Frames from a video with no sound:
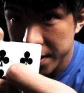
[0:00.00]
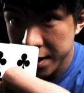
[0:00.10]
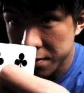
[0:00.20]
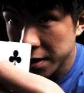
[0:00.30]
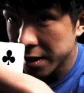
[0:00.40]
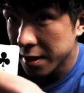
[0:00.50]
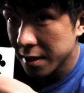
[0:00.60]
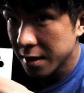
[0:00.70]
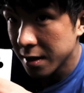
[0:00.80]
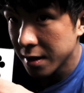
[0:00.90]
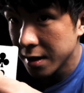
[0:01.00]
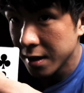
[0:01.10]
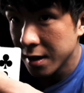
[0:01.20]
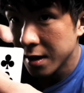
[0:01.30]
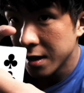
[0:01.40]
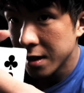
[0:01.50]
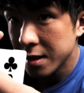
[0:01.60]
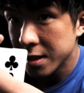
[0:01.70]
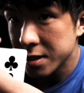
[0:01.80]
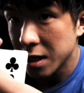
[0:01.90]
is right here.
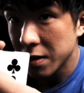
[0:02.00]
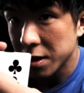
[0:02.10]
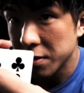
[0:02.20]
That's how I